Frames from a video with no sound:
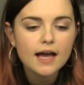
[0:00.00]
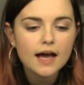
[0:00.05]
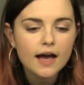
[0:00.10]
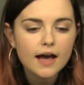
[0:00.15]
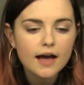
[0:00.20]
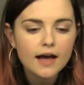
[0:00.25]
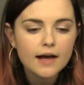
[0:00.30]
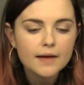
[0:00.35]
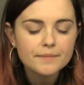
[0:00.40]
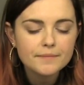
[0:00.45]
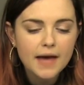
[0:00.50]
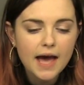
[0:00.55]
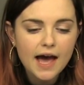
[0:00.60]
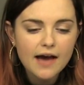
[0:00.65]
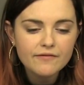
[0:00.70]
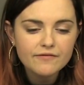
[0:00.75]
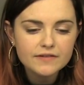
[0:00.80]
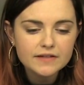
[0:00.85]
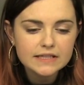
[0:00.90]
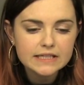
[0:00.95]

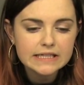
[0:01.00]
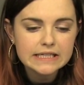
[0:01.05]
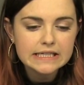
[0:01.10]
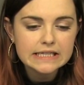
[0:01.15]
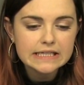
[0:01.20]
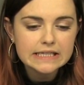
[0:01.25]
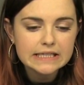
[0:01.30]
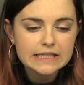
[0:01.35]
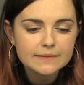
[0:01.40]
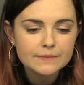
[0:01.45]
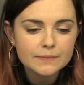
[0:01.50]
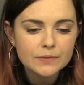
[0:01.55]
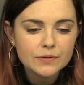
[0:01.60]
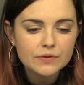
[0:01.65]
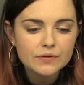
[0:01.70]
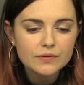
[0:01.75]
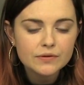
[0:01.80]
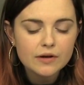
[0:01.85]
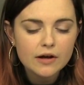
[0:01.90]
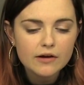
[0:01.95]
half a
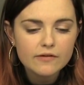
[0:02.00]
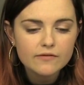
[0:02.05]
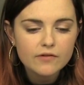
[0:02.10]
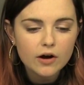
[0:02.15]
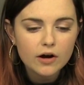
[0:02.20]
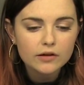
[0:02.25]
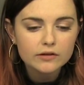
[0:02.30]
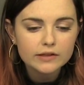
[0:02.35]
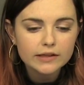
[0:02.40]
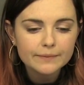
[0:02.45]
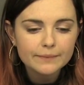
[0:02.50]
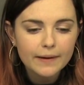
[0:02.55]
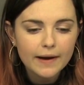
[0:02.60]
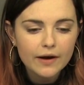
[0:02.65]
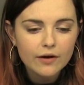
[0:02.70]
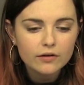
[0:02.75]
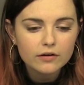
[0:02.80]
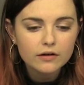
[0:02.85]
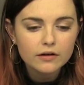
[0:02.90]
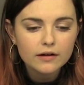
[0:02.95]
teaspoon of garlic
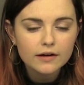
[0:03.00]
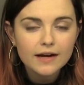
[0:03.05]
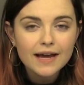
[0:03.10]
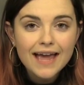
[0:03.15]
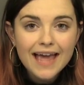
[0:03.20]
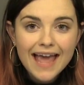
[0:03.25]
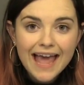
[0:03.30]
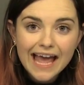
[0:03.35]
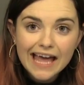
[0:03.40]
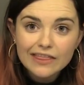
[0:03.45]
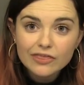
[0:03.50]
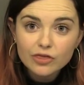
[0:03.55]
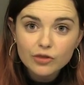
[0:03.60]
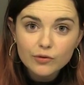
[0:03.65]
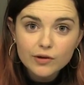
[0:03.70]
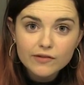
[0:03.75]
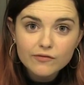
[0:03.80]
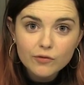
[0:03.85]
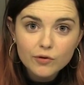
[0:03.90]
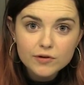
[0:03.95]
powder and
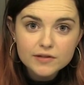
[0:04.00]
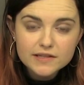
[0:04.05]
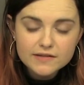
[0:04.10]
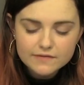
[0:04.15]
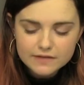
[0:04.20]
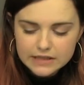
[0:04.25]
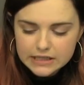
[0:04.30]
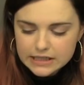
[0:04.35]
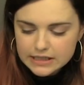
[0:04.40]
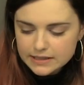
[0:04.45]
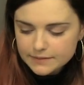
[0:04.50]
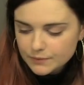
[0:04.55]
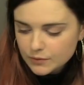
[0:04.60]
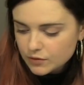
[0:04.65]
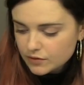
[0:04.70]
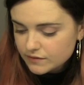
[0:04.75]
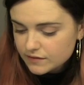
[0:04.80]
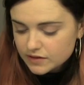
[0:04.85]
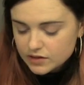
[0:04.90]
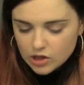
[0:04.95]
3/4 of a
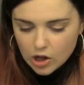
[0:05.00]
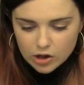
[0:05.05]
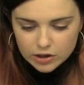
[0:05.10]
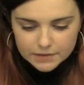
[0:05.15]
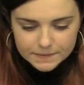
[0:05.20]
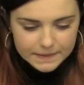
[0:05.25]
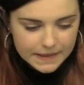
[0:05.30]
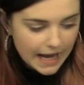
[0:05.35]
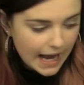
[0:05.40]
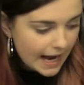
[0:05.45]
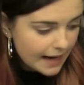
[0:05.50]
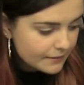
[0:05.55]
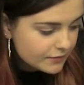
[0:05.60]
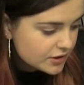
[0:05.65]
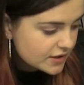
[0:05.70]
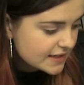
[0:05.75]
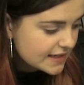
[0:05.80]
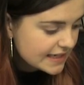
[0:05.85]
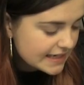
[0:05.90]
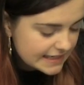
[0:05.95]
teaspoon of salt. But I'm
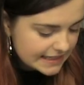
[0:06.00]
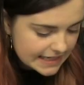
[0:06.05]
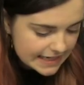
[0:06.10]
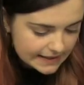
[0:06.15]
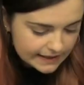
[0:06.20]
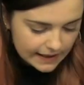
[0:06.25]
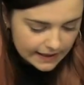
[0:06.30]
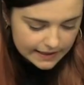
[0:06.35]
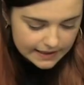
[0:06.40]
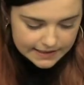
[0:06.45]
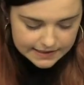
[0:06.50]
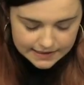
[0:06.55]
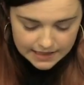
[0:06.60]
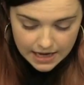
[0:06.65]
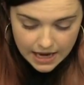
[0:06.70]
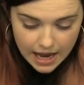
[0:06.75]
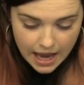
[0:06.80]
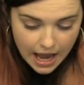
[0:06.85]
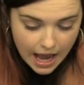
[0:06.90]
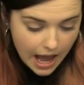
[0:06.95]
just gonna take that as
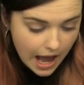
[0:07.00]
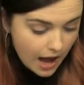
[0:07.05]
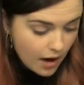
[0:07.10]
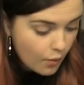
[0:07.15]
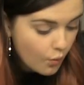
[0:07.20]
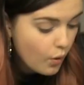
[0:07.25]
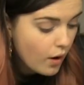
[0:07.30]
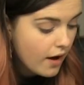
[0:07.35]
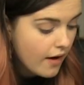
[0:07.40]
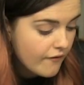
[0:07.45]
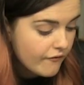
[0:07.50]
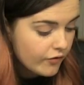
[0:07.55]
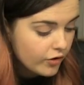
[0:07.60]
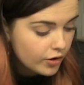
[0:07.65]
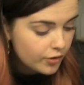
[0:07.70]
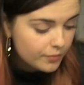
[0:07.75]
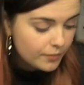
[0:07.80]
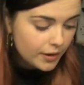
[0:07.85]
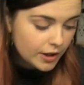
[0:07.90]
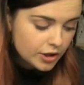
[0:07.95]

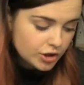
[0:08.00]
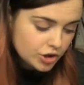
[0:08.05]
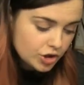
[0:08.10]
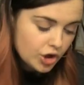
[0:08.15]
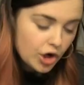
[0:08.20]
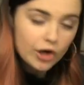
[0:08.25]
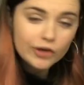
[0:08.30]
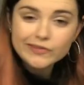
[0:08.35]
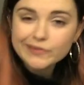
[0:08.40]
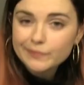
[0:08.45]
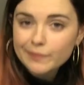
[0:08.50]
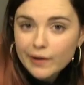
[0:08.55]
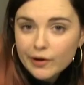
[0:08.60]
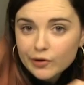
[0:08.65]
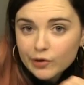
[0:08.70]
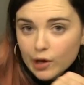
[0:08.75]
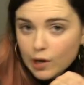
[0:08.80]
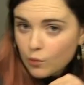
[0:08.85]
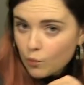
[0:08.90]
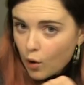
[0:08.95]
however much garlic
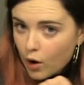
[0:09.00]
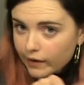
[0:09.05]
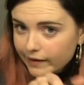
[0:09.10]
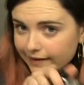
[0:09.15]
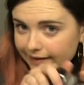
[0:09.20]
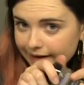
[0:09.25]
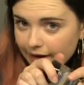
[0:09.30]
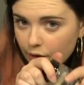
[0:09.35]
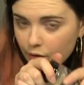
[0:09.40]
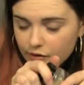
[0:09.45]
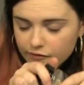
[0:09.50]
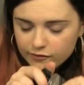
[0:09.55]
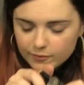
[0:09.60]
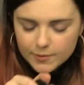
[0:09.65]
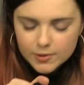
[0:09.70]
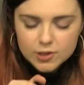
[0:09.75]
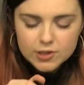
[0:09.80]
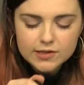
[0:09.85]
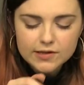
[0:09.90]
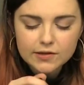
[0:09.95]
powder I want and however
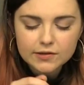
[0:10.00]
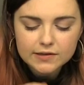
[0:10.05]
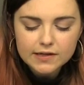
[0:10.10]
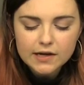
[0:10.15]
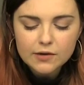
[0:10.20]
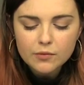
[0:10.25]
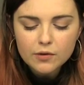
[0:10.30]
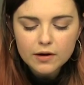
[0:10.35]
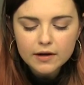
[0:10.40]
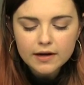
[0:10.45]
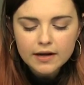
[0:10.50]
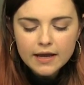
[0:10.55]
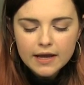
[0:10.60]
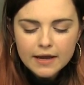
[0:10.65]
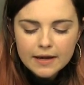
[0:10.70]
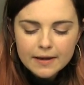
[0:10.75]
much salt I want,